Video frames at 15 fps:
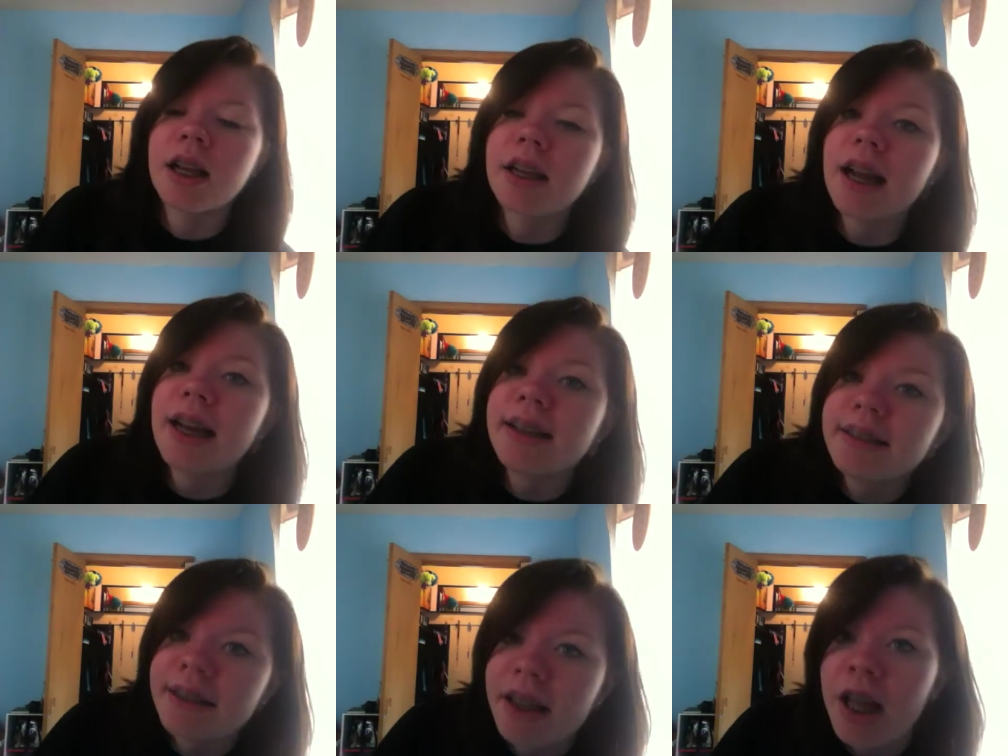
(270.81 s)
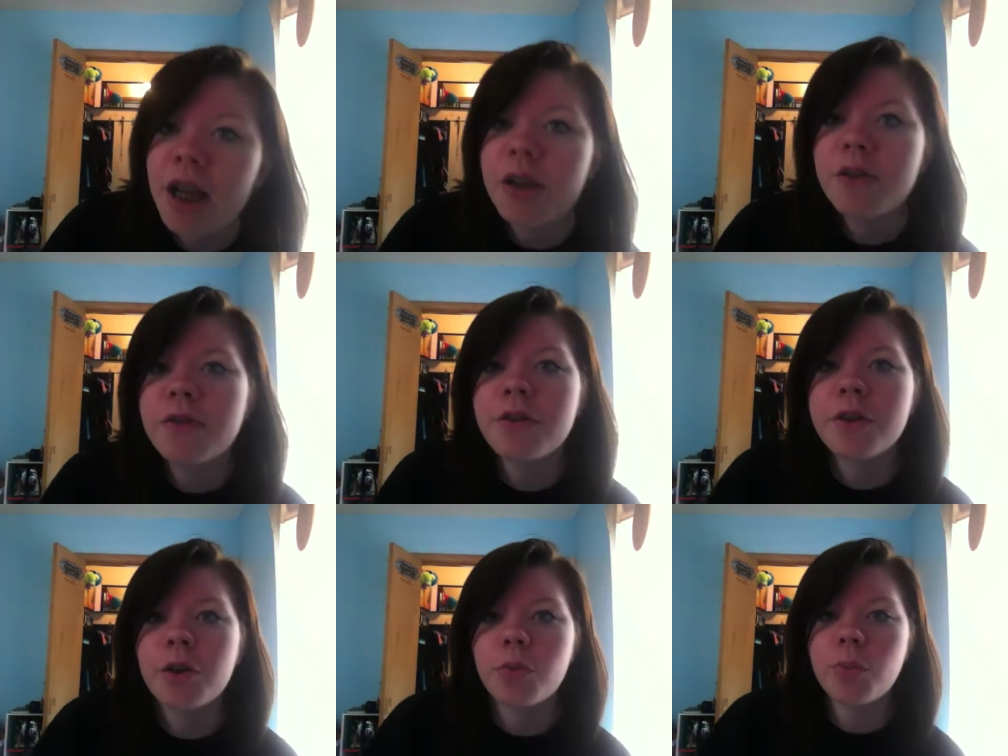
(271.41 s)
Guys
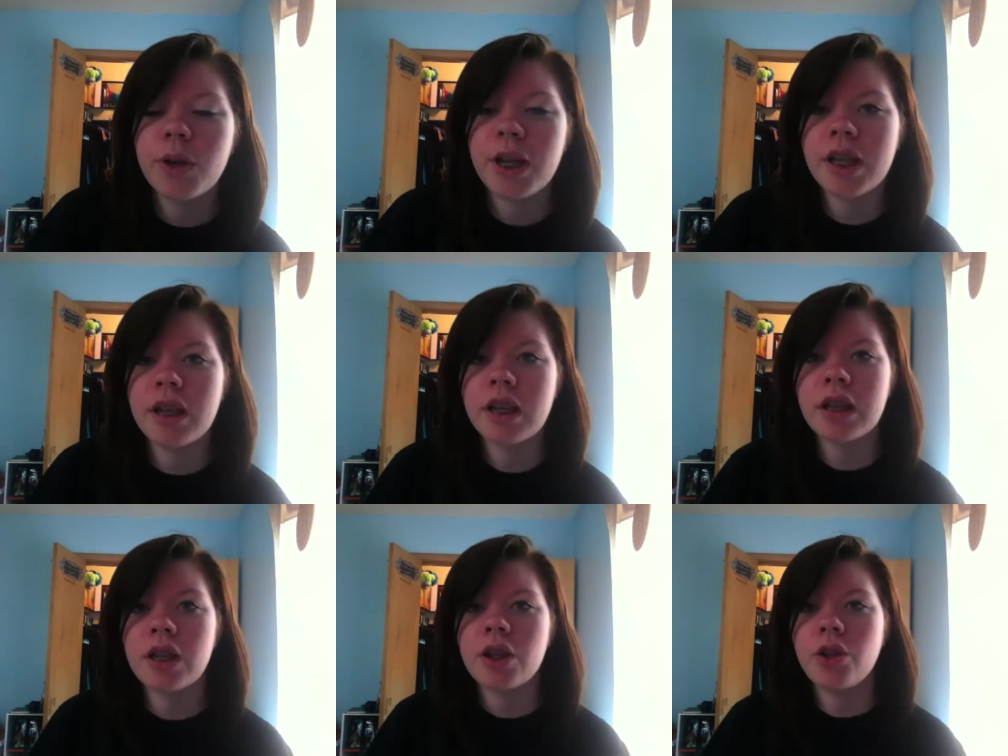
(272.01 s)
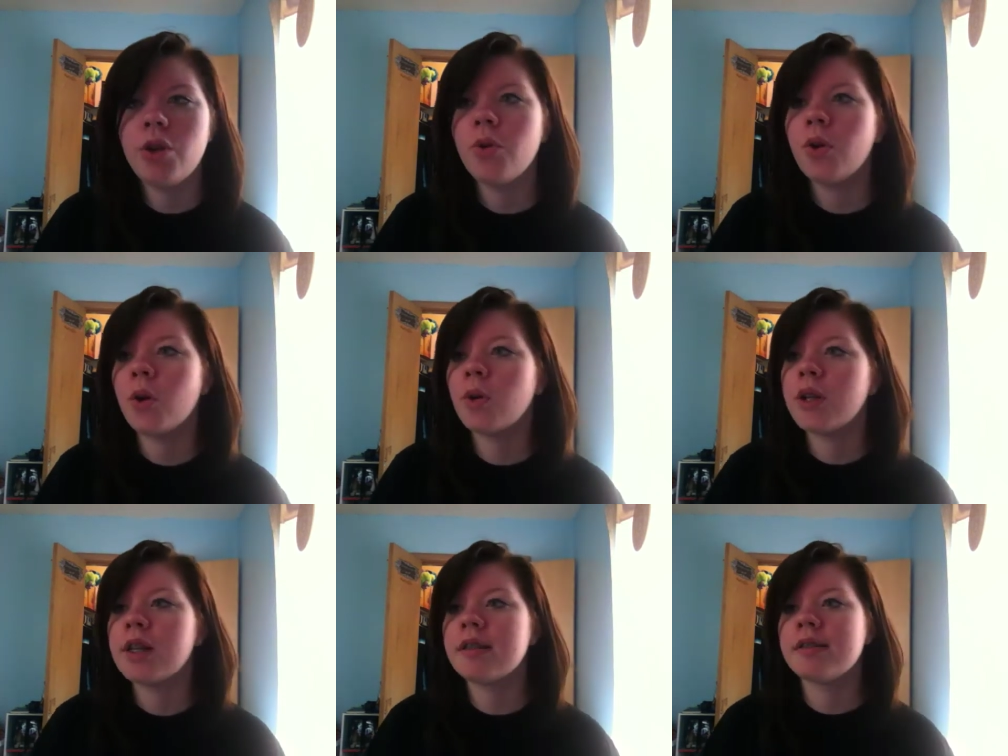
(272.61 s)
love when you
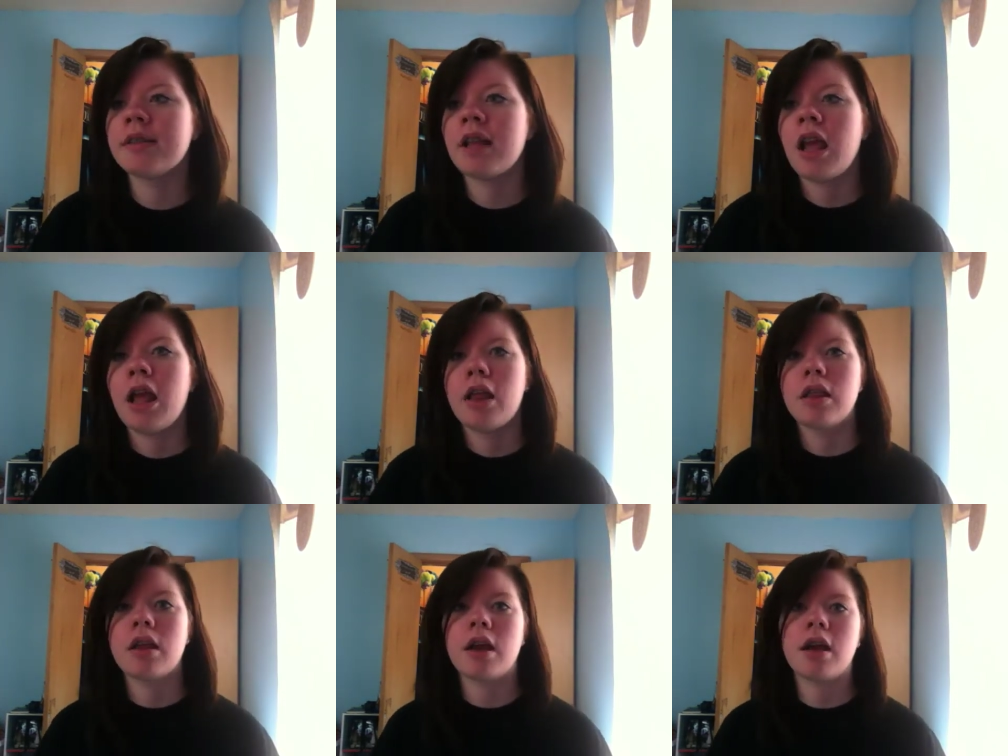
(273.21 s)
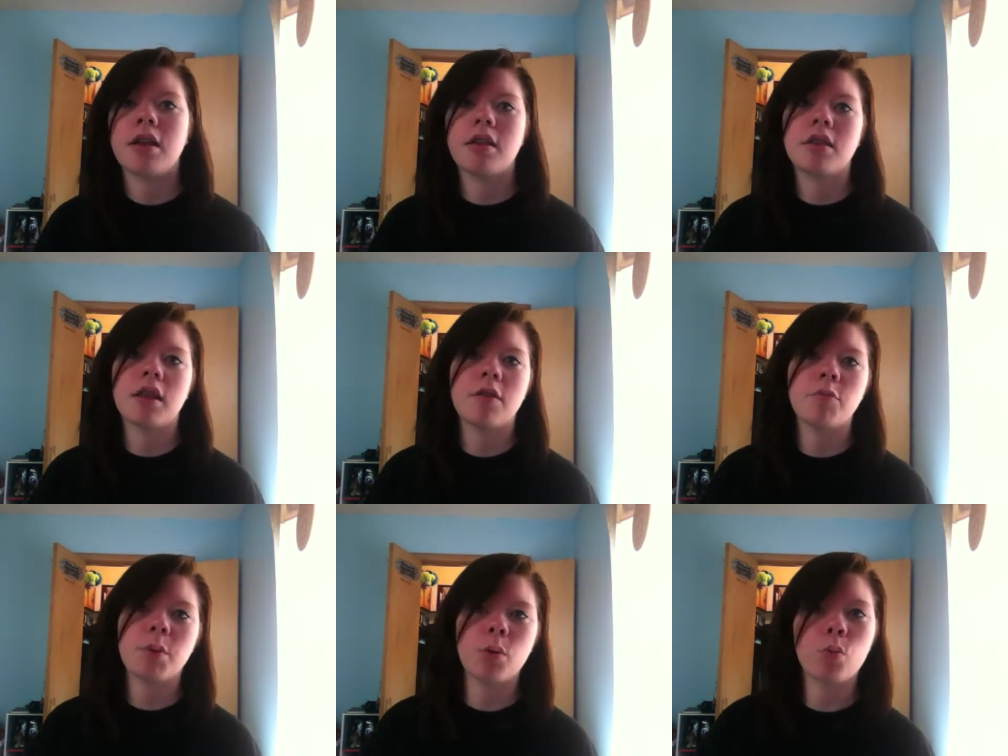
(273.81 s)
notice that
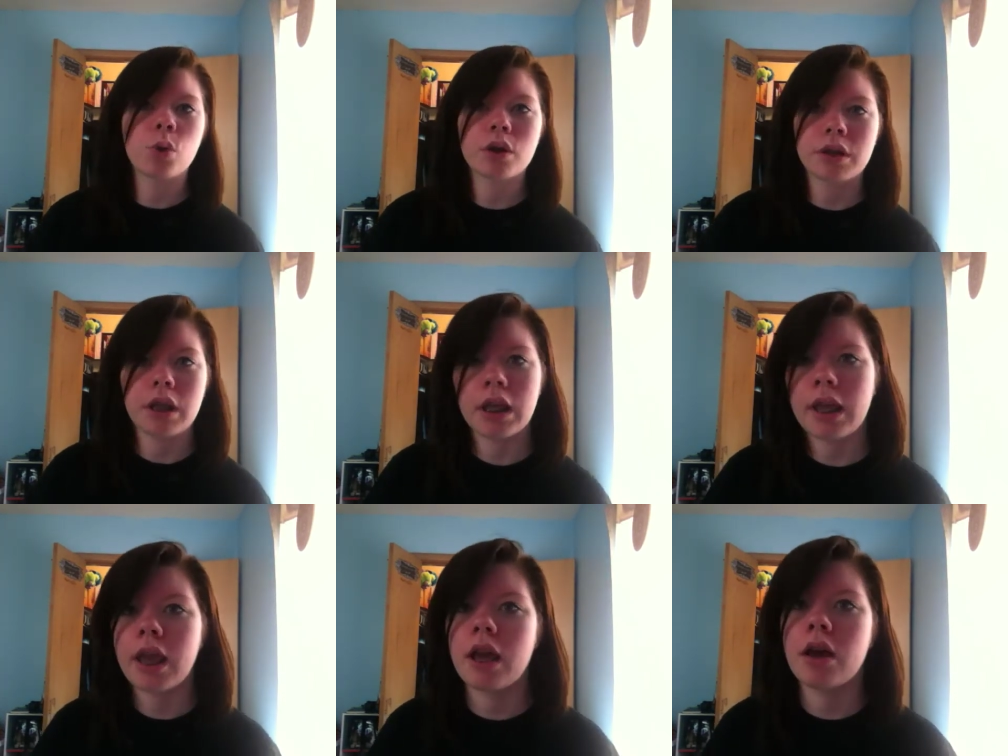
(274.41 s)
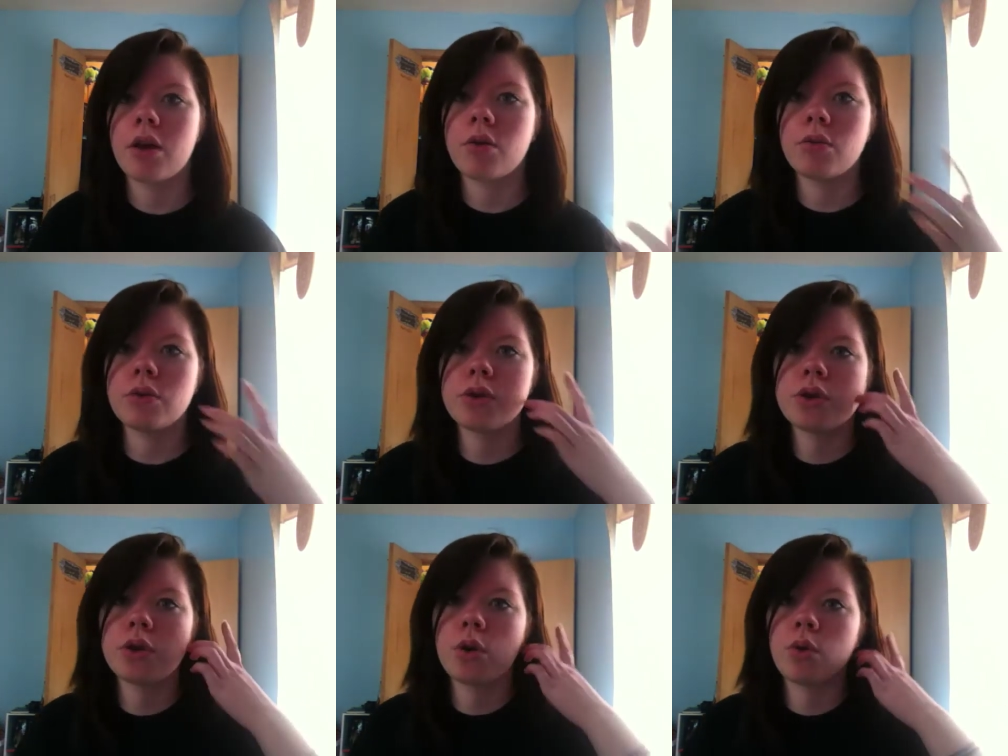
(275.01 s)
they've been working
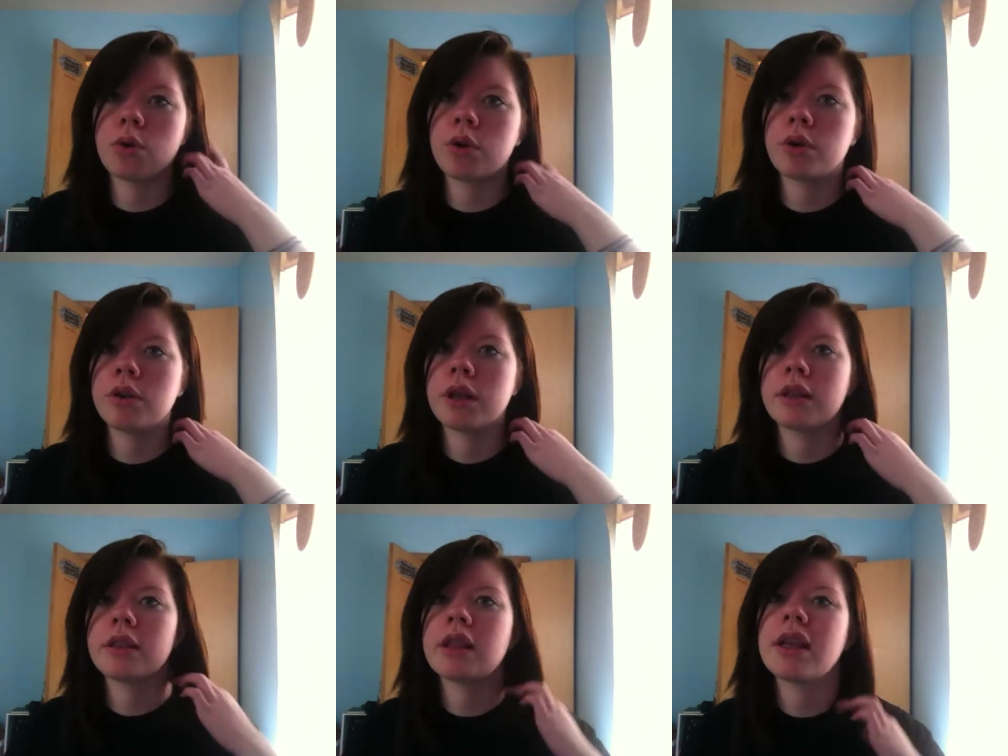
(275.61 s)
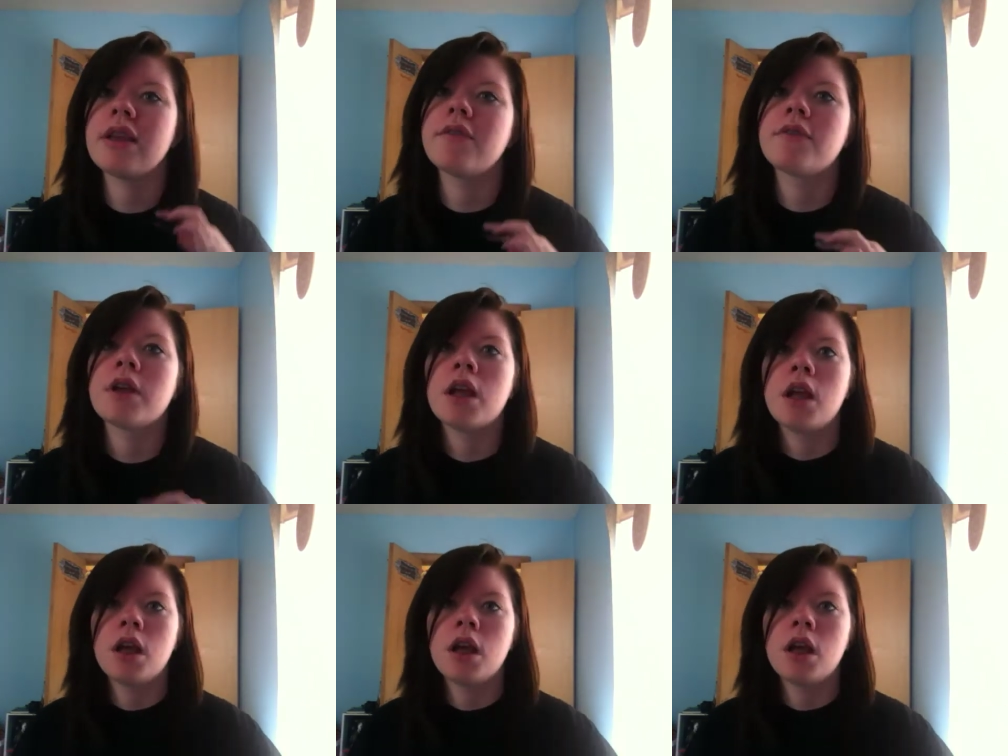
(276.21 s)
out, or that they've